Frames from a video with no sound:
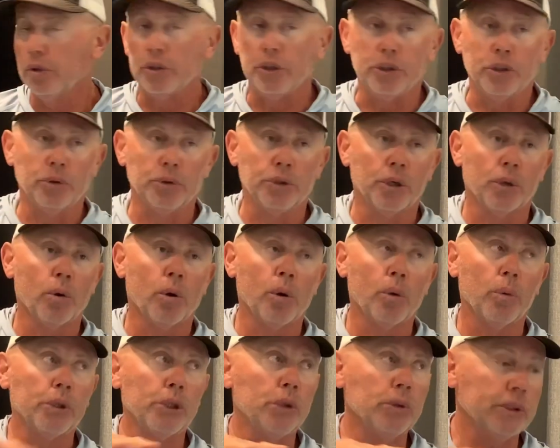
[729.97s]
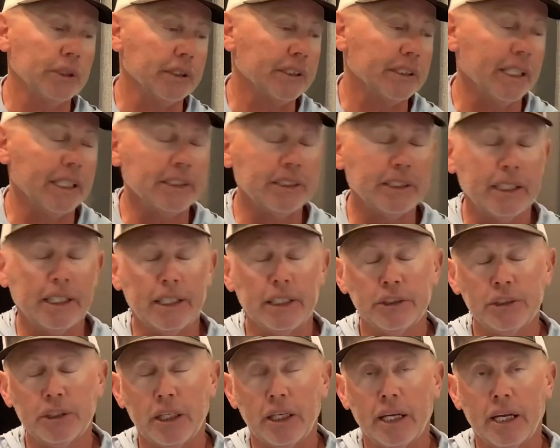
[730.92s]
you're going to want to use the
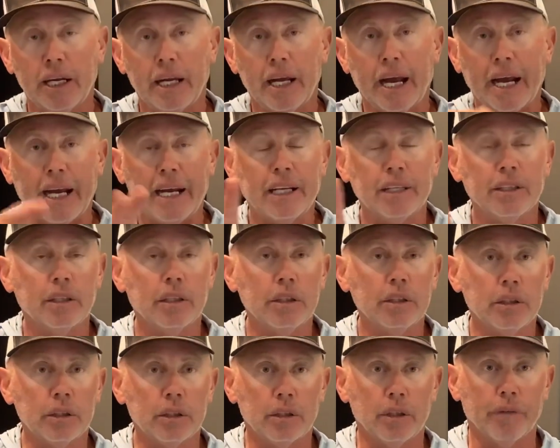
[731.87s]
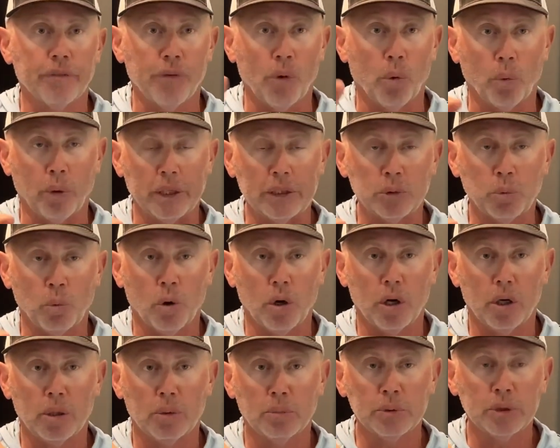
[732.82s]
6-inch and the 4-inch
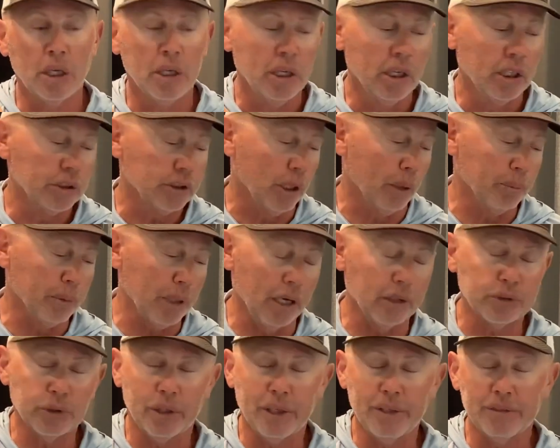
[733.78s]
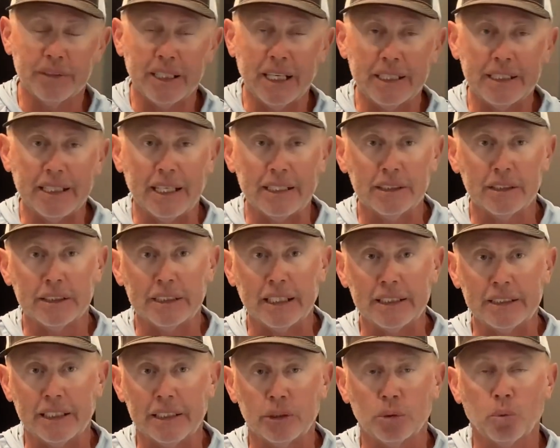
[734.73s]
worms. Sometimes I'll even take that
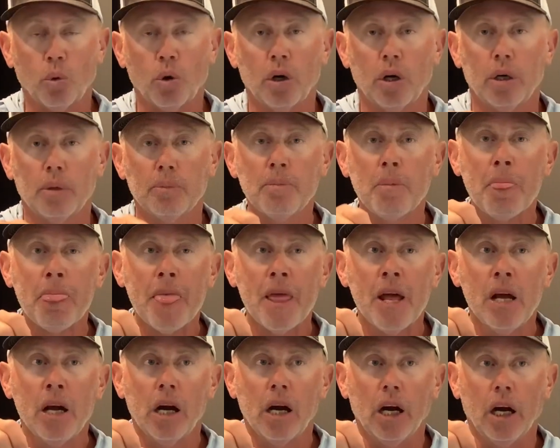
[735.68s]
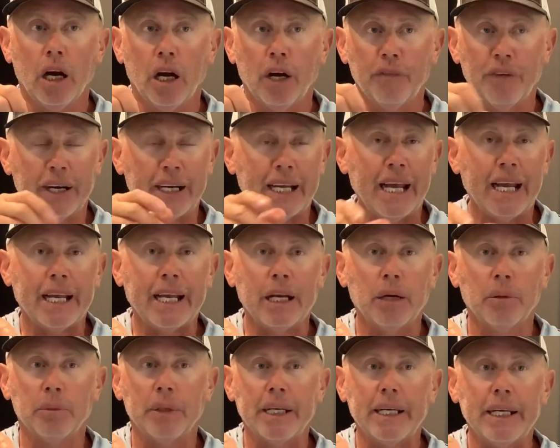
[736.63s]
6-inch worm. If I can't get
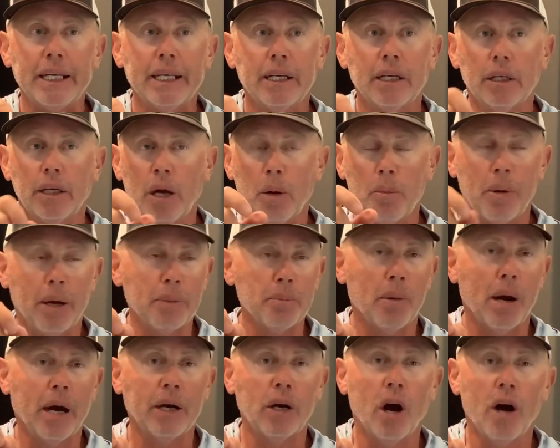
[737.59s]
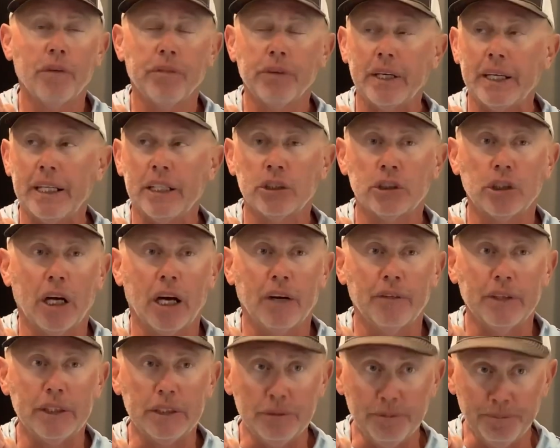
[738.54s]
them to eat it, I might bite off an inch of it,